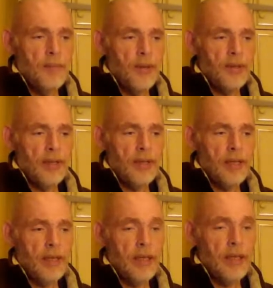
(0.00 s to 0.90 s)
but
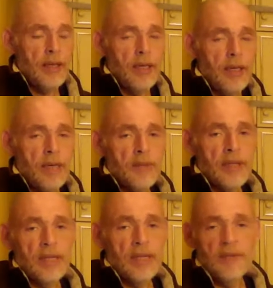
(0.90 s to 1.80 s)
yeah, I'm
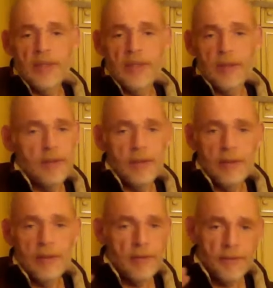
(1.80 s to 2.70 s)
cutting everything
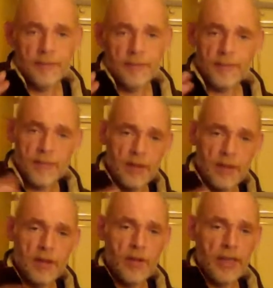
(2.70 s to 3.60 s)
to
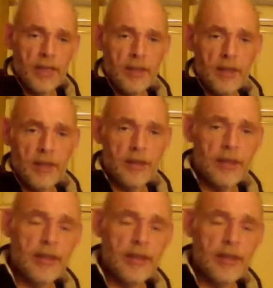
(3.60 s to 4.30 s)
the quick here.